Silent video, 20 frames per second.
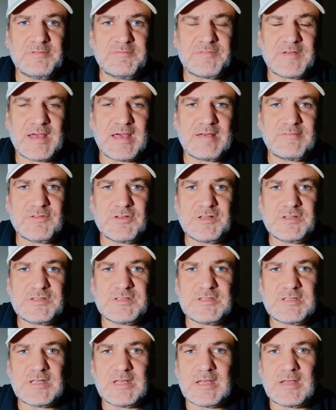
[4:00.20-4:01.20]
in for
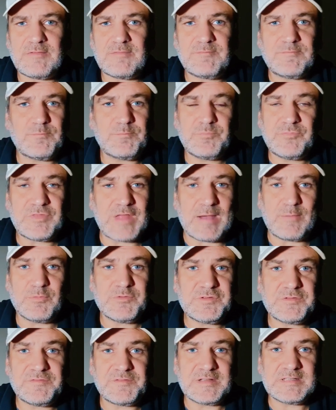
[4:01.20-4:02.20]
Havertz. That
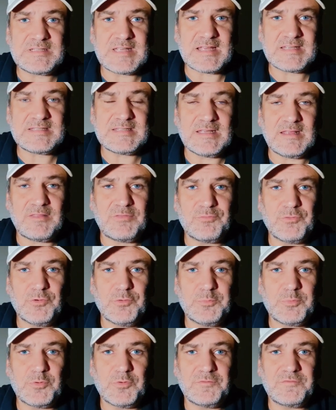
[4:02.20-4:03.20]
was a fantastic
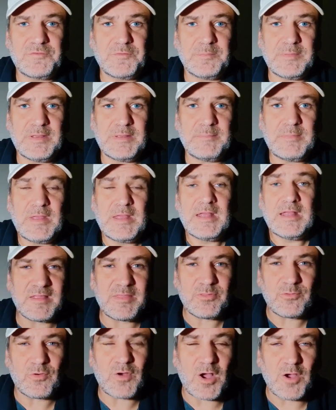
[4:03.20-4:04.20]
through ball from him. I
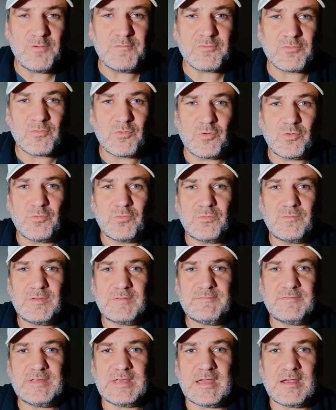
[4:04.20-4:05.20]
thought overall
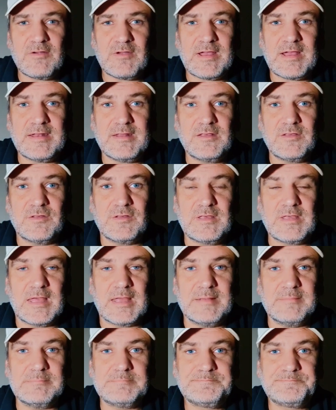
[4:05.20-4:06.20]
Vieira had a good
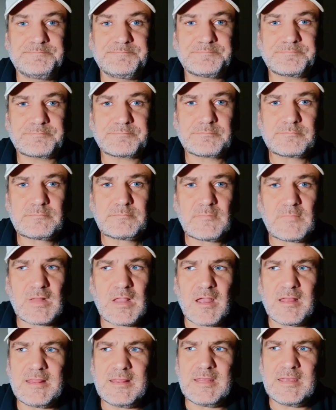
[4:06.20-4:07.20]
game.
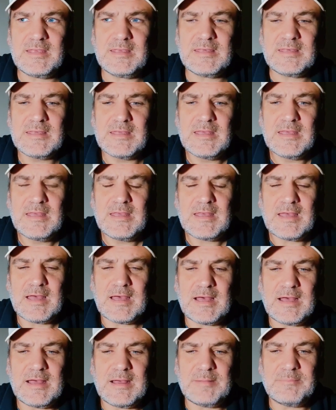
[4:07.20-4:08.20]
I think
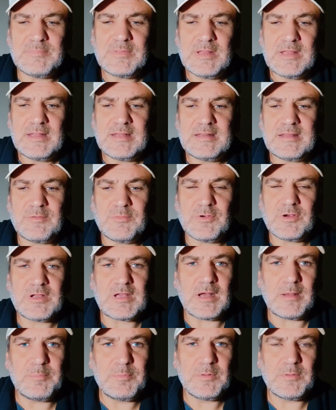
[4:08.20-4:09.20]
there were a
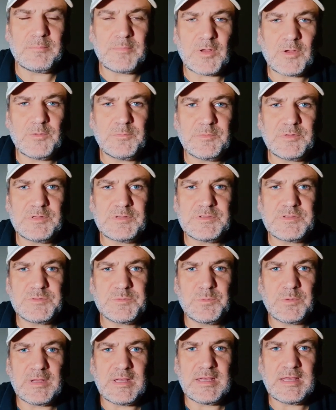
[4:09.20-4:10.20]
couple of
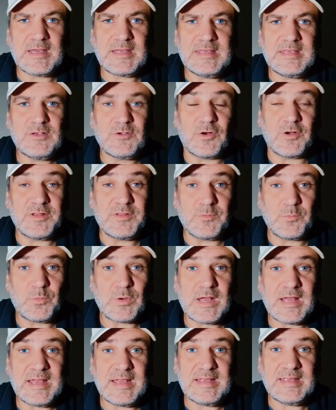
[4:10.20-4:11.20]
moments where he got in the
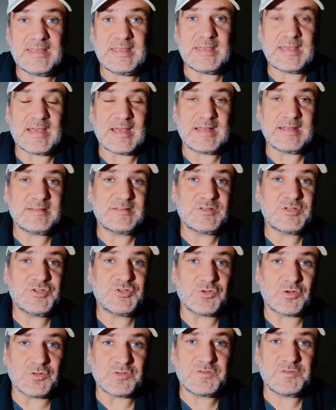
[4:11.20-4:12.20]
way. He had
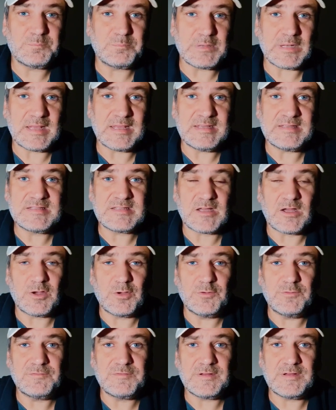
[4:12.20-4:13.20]
shots blazed
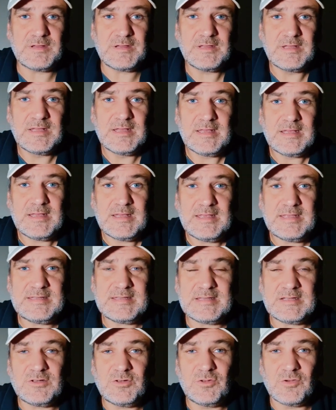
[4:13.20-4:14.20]
over. He
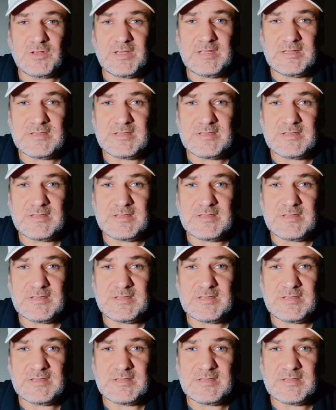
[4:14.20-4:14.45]
didn't look